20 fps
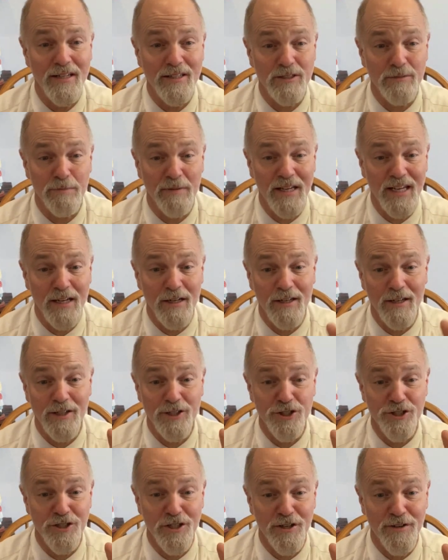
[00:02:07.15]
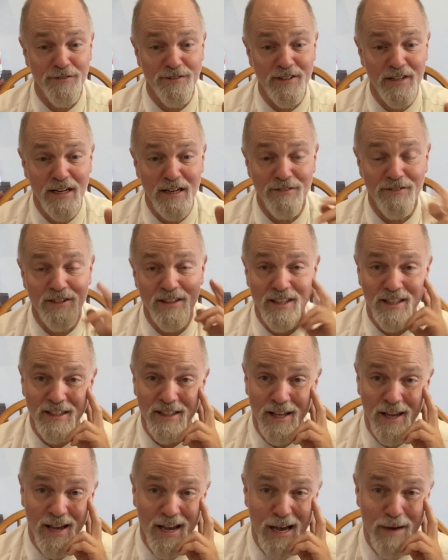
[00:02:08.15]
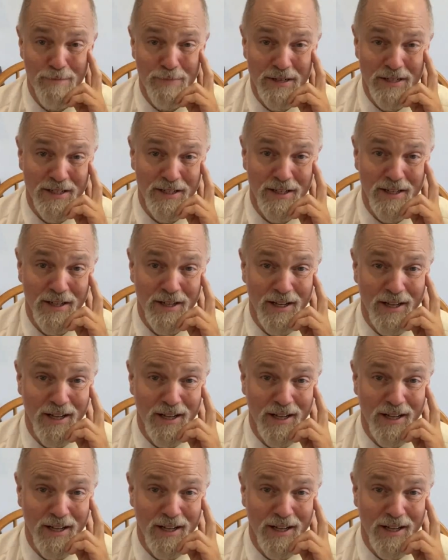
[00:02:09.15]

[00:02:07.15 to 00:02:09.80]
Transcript: We'll explain the shift and everything that happened.